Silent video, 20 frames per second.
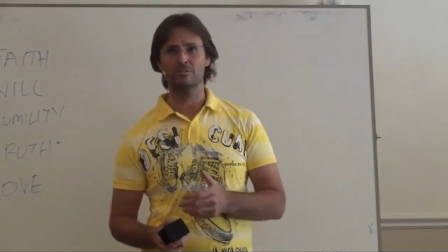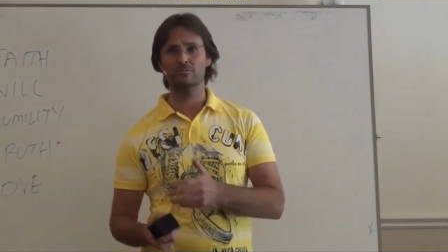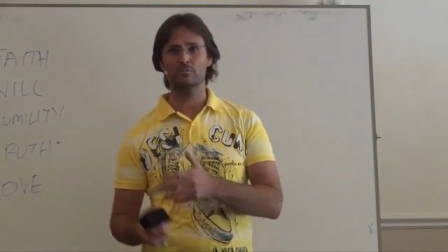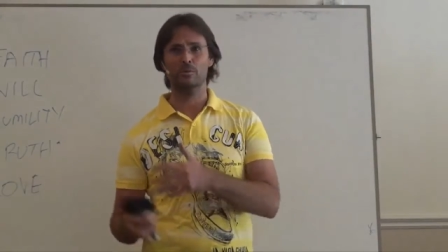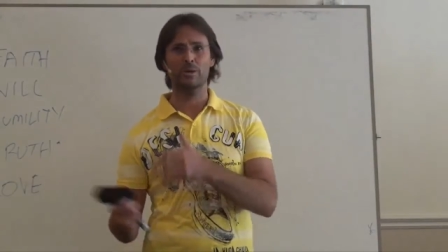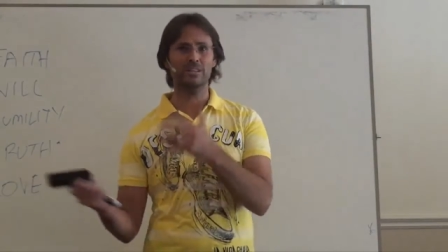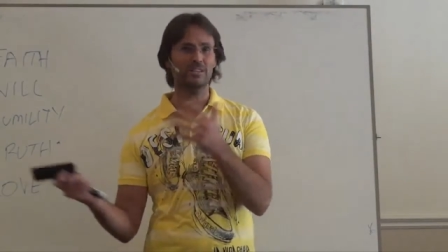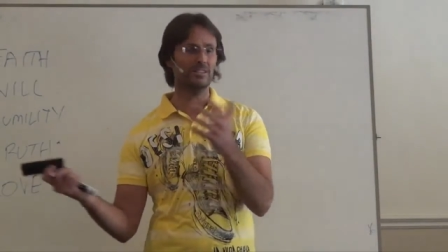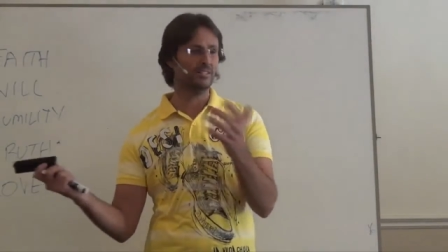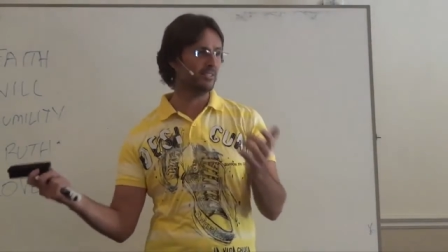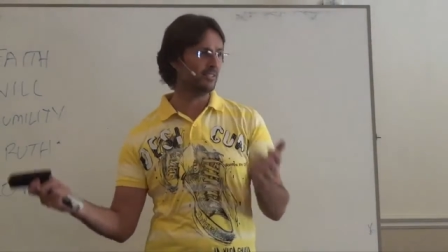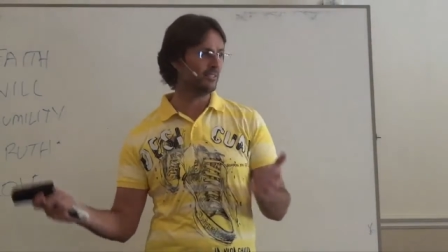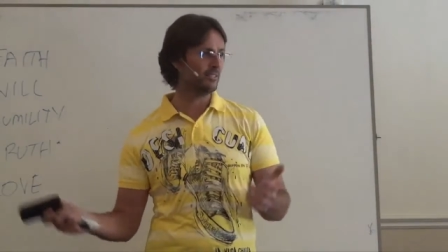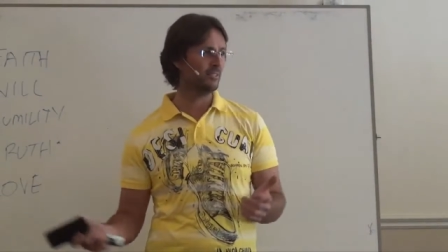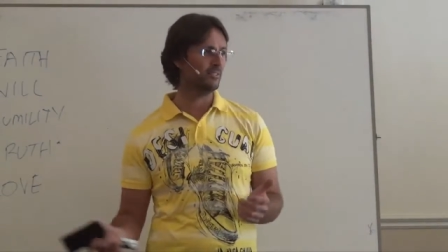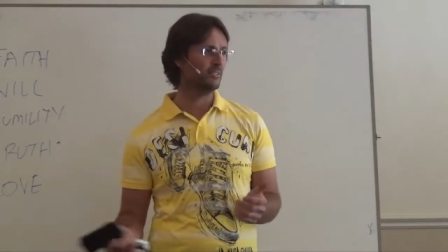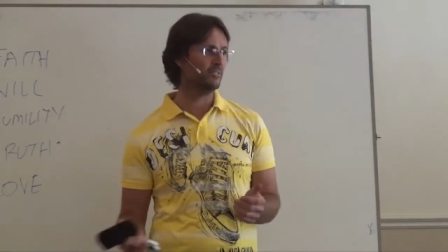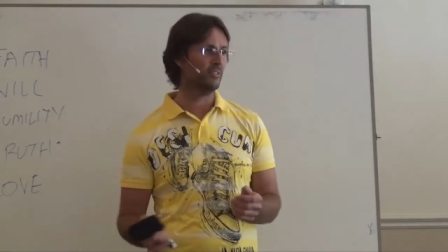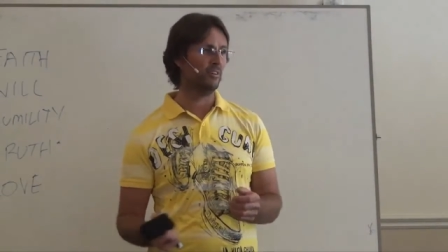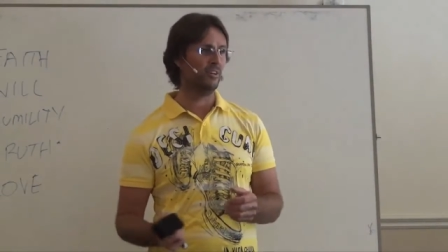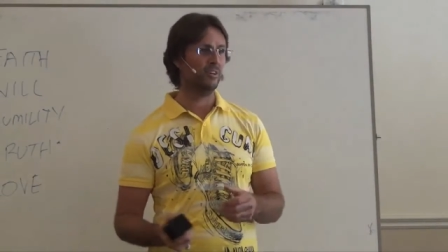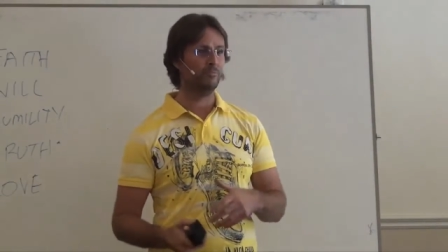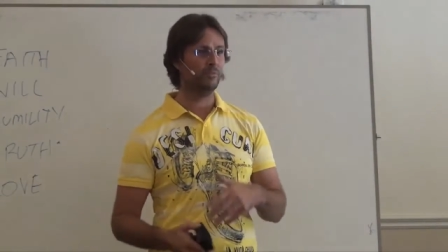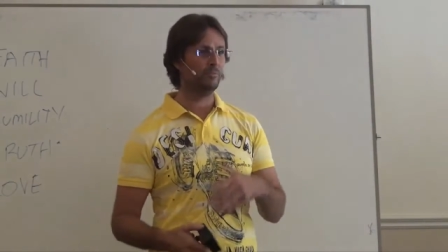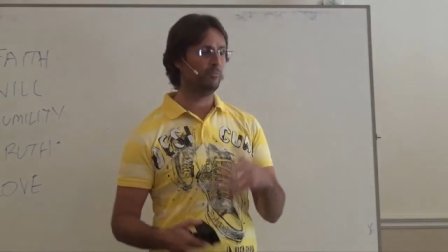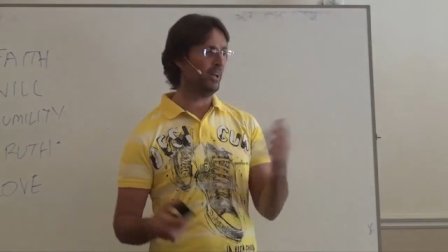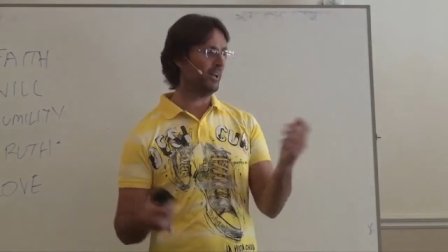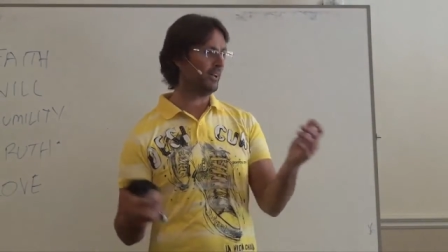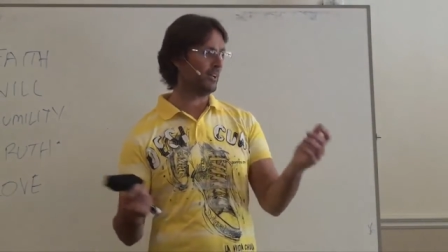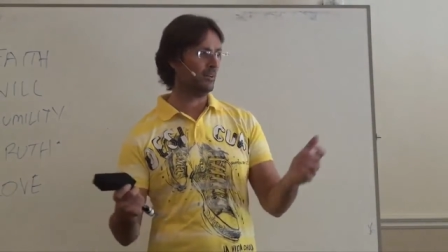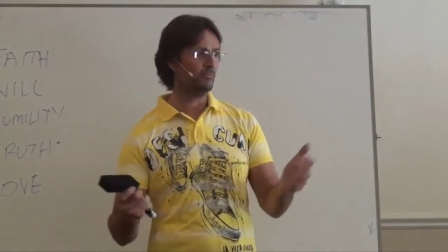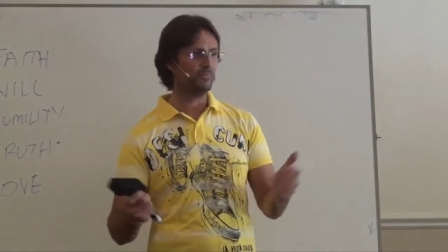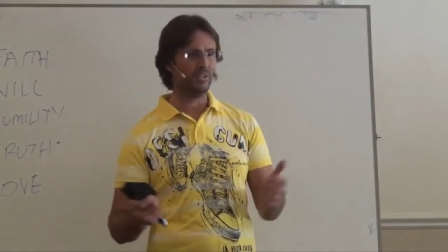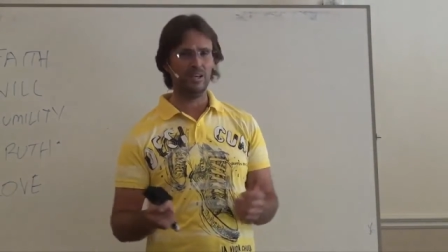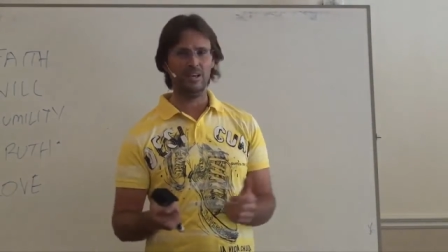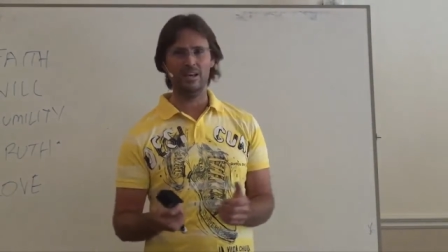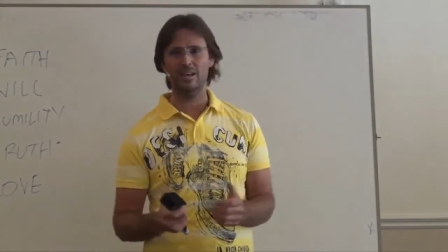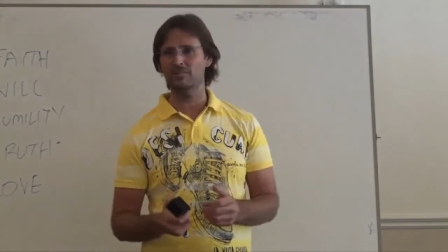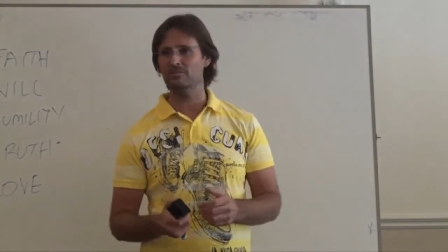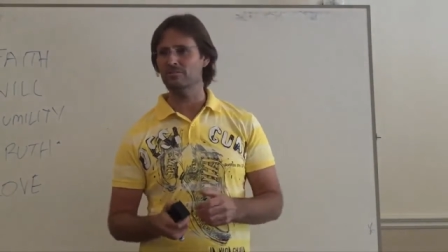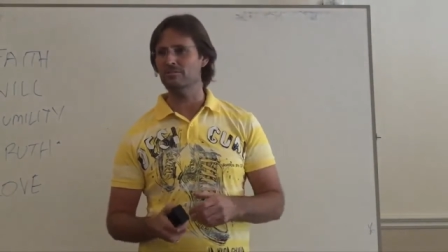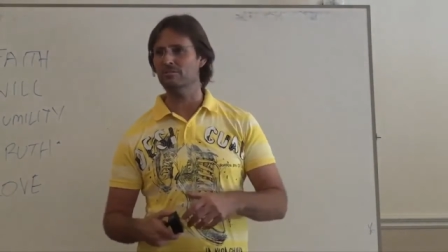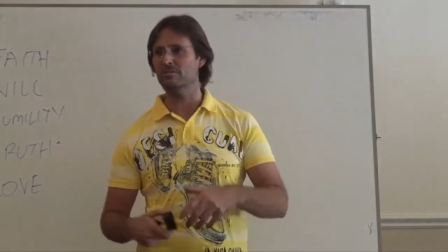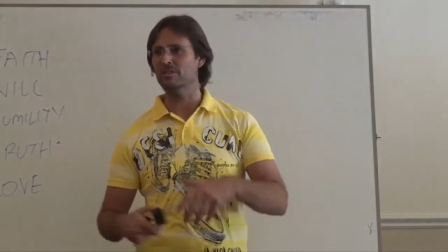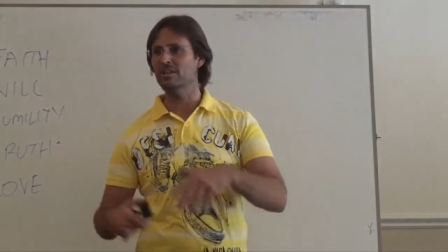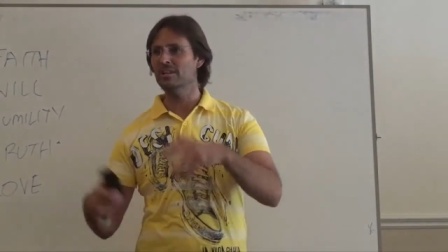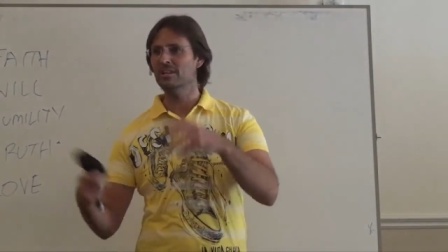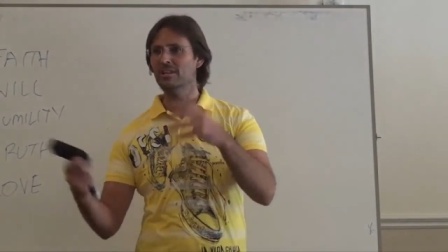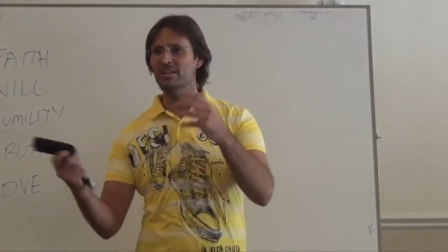20 discs at a time to back up data or,